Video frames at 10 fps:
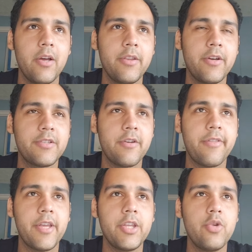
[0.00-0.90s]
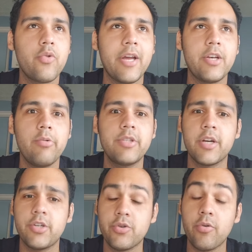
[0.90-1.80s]
There's nothing you can do to
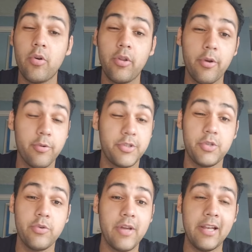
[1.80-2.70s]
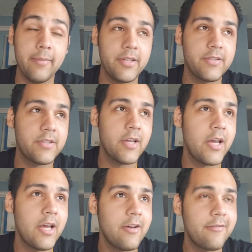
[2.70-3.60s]
control those two elements.
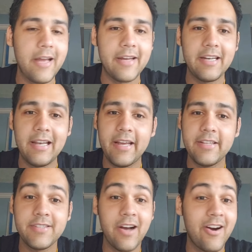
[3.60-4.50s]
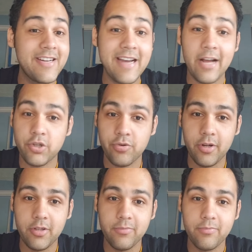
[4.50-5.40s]
Flight delays are
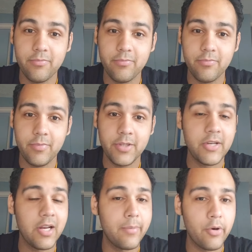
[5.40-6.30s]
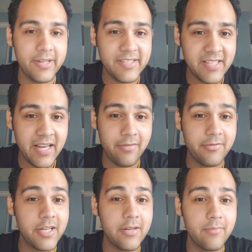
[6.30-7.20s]
natural. It's all about the
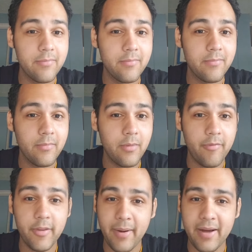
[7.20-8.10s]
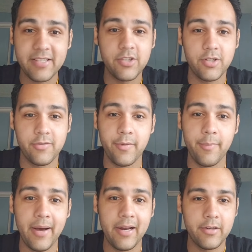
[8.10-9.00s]
safety of the passengers from the
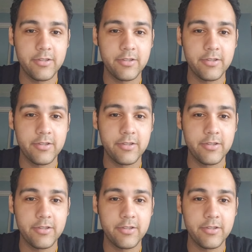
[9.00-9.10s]
pilot.